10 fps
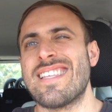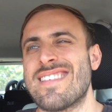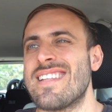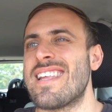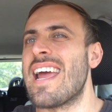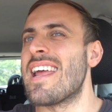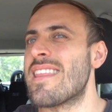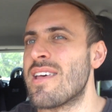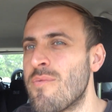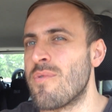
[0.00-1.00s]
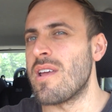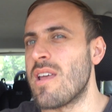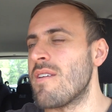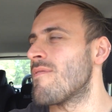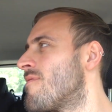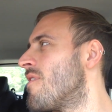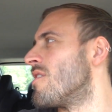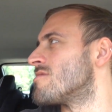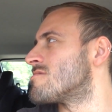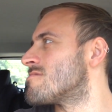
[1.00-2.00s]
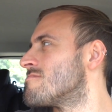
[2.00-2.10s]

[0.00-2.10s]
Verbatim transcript: It's the day that we first...